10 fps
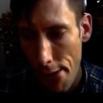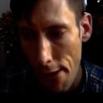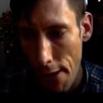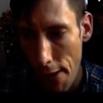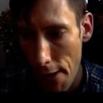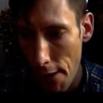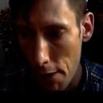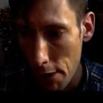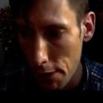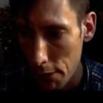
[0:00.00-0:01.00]

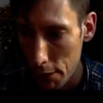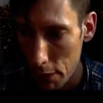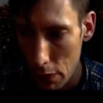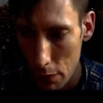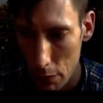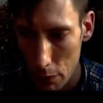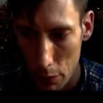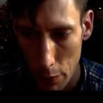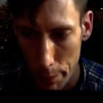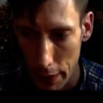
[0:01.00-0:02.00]

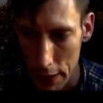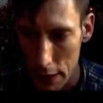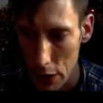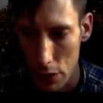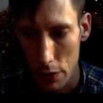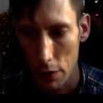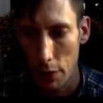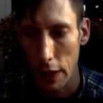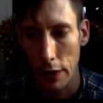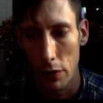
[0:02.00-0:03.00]
We were basically just
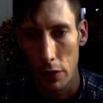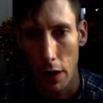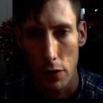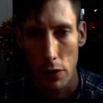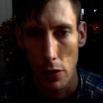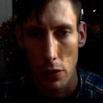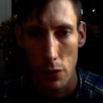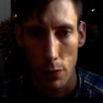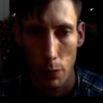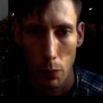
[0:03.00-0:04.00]
doing introductions